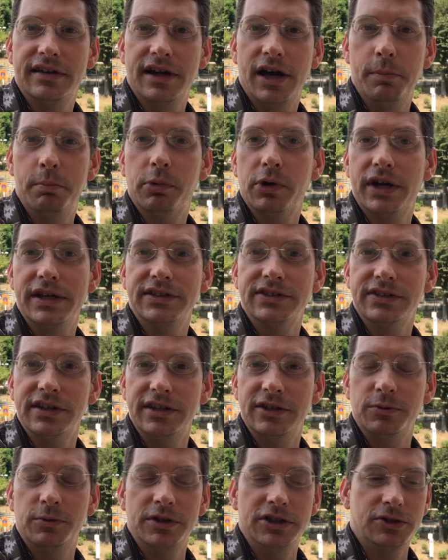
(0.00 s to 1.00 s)
a
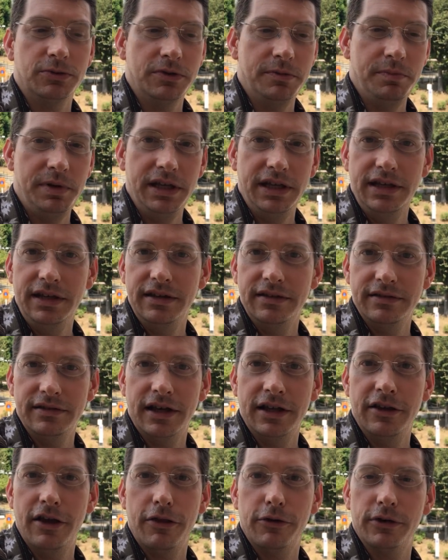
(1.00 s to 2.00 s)
bracelet, which would be
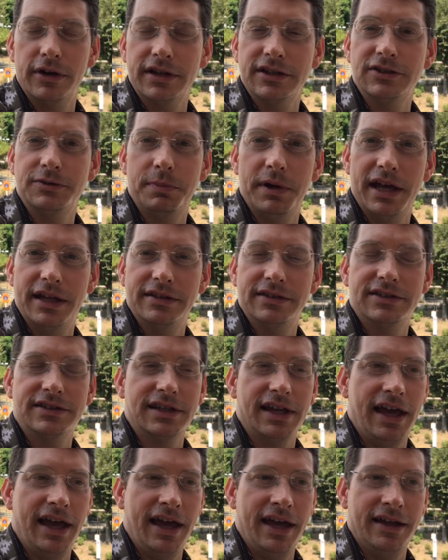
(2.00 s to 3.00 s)
another
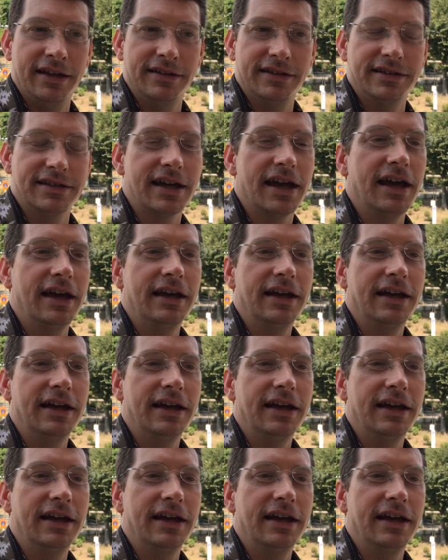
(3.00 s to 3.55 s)
expense and